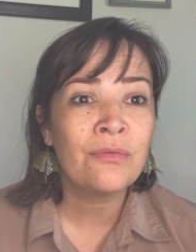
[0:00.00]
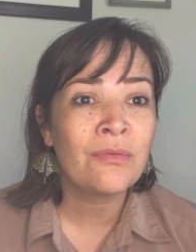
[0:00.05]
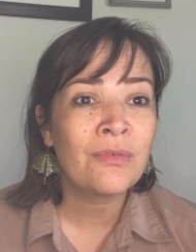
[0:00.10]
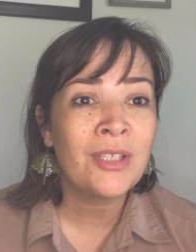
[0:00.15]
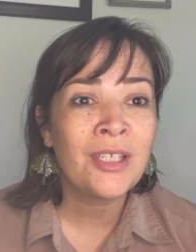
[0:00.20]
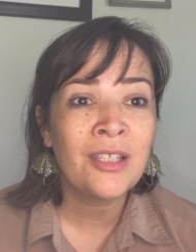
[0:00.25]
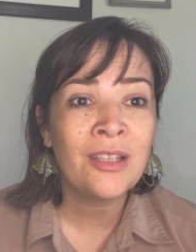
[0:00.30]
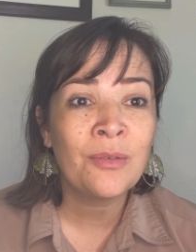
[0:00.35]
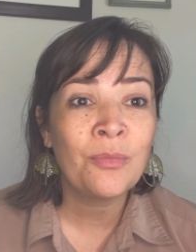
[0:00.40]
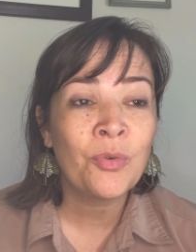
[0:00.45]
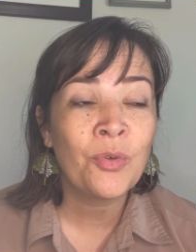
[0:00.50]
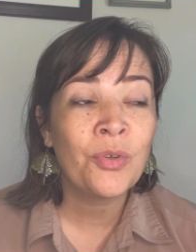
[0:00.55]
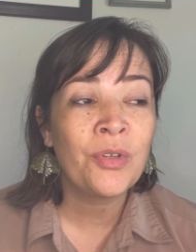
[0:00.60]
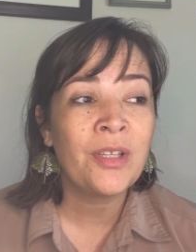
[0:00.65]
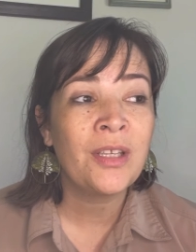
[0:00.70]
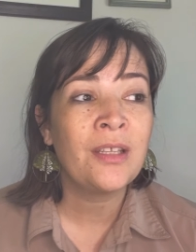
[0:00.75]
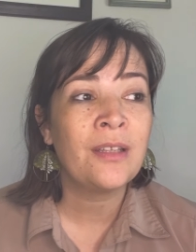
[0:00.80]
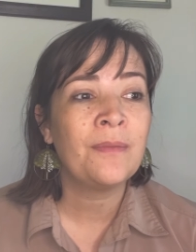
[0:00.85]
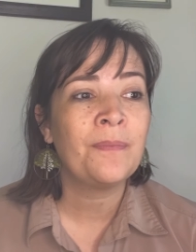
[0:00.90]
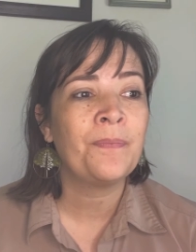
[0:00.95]
three in the
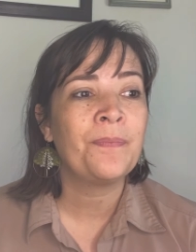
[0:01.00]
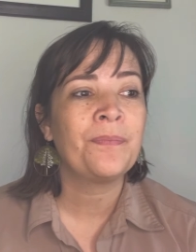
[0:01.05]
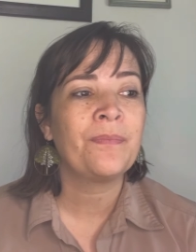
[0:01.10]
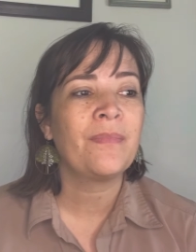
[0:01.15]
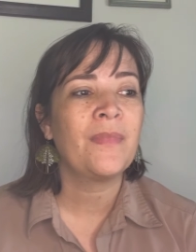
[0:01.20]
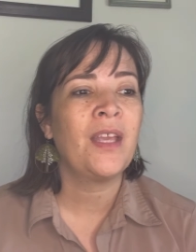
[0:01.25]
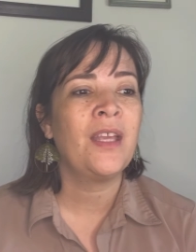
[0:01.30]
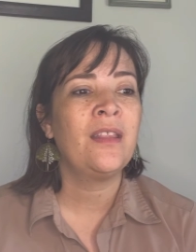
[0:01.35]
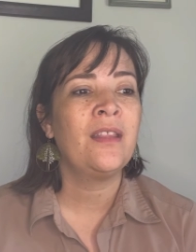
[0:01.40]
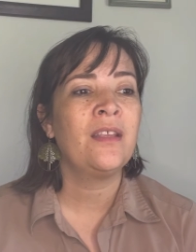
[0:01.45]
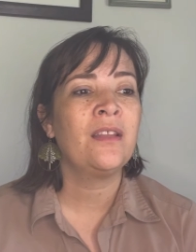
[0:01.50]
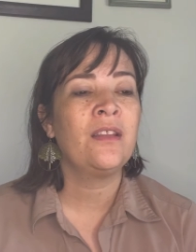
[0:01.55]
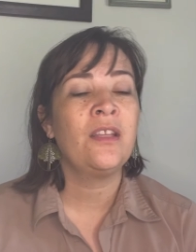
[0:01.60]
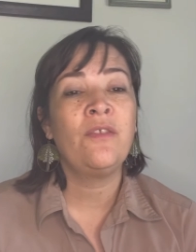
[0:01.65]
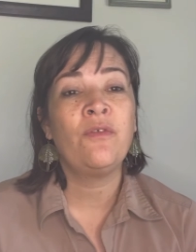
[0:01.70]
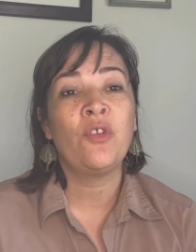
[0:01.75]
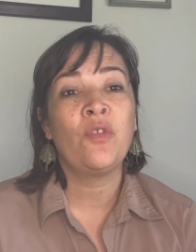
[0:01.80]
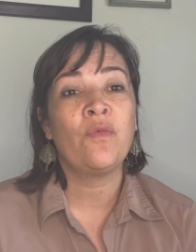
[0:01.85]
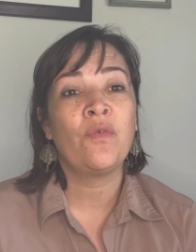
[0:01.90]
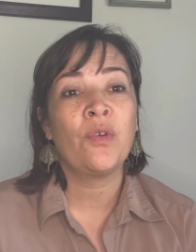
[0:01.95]
morning and then
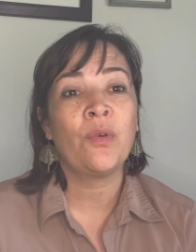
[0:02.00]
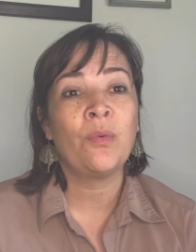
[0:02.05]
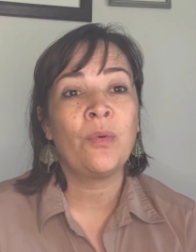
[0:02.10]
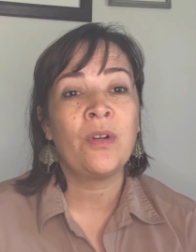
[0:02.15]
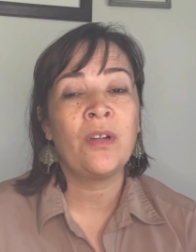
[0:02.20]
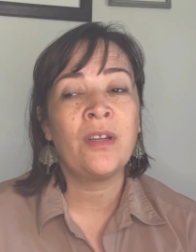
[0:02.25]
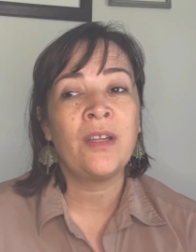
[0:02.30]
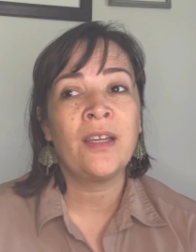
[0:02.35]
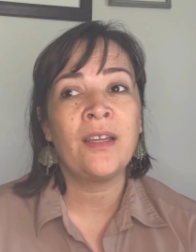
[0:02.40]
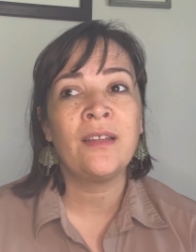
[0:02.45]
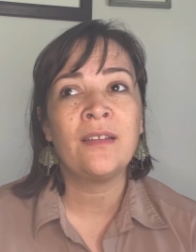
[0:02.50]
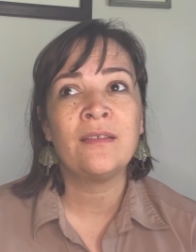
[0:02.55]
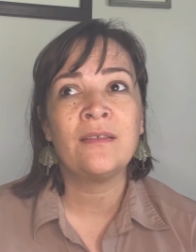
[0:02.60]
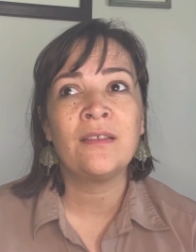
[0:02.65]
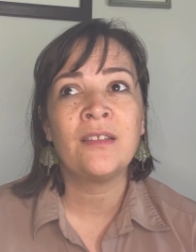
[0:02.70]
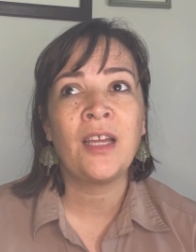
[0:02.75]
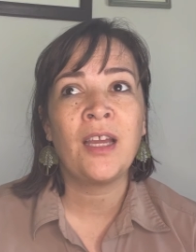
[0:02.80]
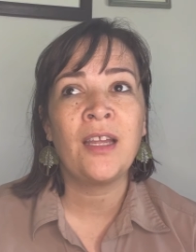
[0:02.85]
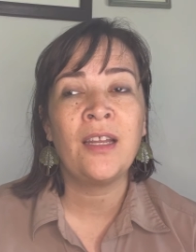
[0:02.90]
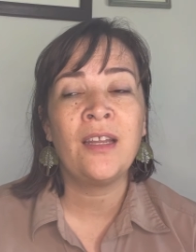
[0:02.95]
leaving for work at
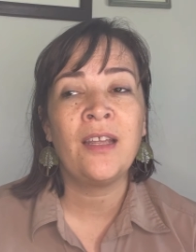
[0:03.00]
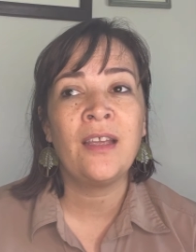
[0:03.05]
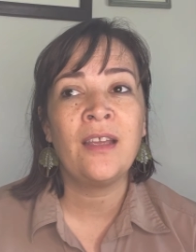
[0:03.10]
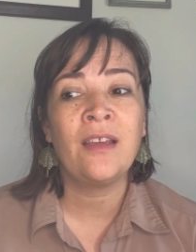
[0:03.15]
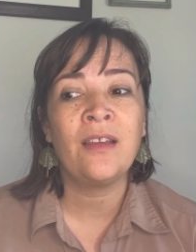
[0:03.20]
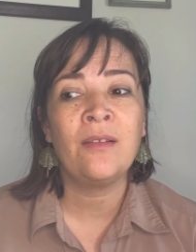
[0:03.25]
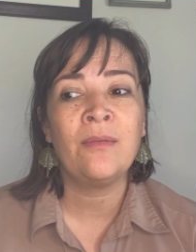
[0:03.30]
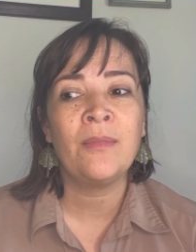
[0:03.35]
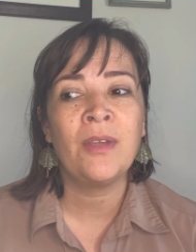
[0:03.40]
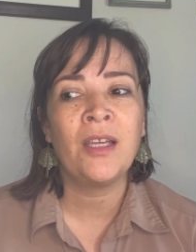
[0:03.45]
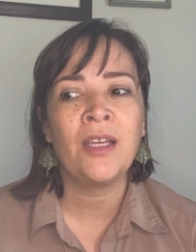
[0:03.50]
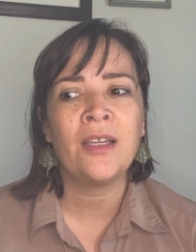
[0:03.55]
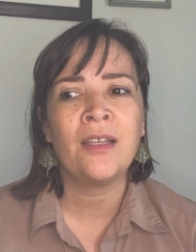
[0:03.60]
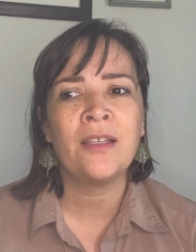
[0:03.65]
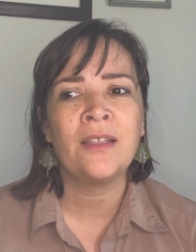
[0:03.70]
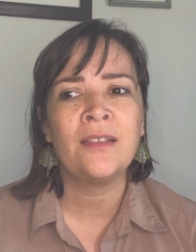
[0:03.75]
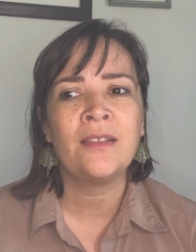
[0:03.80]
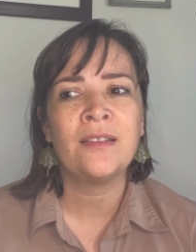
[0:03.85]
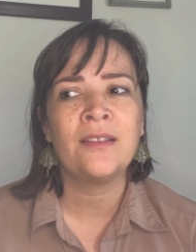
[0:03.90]
9 a.m. and